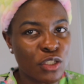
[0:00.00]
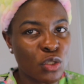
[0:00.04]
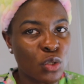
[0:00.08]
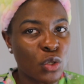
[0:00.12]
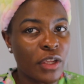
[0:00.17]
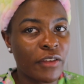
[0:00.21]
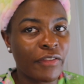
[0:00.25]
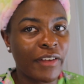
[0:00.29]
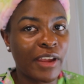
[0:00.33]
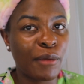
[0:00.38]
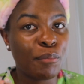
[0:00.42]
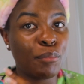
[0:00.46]
So
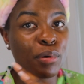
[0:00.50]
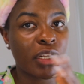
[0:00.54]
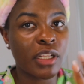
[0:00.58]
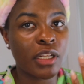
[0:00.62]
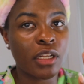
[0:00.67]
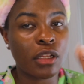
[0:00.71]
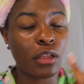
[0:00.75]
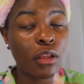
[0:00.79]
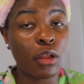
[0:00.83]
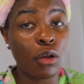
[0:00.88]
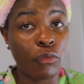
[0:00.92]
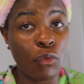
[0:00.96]
if I put
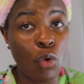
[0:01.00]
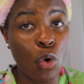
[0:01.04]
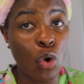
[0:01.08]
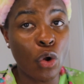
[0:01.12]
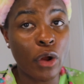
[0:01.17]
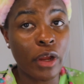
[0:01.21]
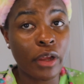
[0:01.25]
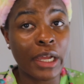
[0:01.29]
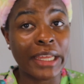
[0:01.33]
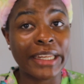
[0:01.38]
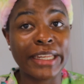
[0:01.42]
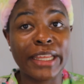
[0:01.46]
in a lot of
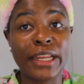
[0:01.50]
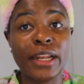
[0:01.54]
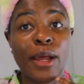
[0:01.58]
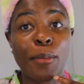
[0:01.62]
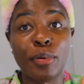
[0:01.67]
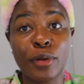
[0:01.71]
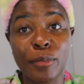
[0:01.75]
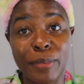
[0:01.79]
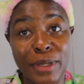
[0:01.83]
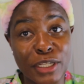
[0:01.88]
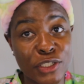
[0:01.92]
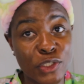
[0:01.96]
oil and then I
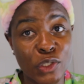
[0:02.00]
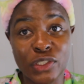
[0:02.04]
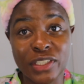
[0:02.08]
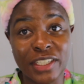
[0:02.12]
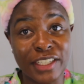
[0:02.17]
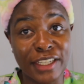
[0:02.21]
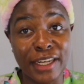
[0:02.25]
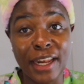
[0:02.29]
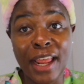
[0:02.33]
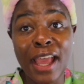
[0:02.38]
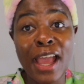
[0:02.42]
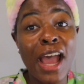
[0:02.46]
put in my
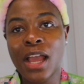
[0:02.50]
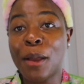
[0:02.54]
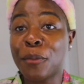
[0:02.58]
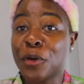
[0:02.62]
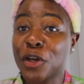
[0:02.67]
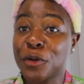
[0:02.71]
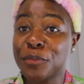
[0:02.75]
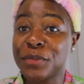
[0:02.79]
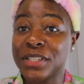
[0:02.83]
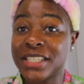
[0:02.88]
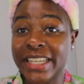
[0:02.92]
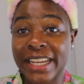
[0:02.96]
sunscreen, I'm
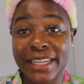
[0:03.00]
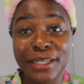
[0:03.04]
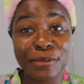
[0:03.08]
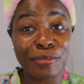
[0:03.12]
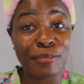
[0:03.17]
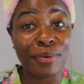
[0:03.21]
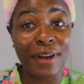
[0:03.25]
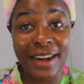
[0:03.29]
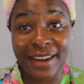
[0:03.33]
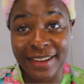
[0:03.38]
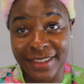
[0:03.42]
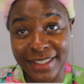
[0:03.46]
going to be shining
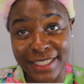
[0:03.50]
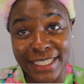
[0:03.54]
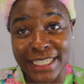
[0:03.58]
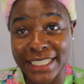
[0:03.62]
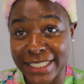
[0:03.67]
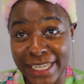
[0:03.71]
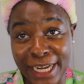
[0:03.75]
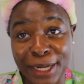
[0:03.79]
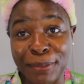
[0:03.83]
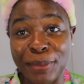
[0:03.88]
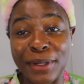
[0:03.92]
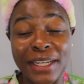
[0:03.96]
brighter than a
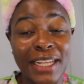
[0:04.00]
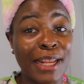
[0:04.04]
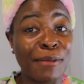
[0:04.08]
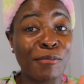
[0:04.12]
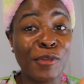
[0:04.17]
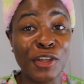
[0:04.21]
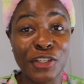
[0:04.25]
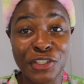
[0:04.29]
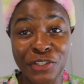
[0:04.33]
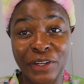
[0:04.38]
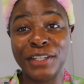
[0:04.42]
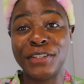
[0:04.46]
diamond. I'm
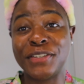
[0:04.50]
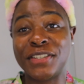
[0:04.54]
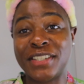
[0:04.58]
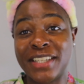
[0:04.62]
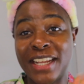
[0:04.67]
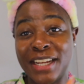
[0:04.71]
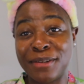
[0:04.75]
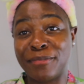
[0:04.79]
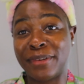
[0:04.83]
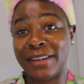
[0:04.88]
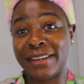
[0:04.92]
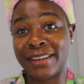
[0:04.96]
not trying to
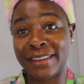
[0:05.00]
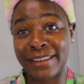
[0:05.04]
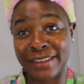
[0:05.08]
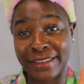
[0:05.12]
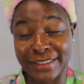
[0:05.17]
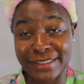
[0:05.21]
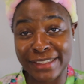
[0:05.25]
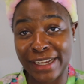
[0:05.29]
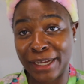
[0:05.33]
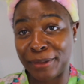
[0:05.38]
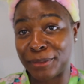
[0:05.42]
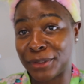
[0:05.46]
shine brighter than
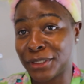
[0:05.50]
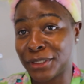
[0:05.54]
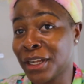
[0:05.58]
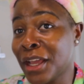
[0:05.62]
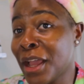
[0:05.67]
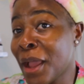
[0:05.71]
a diamond.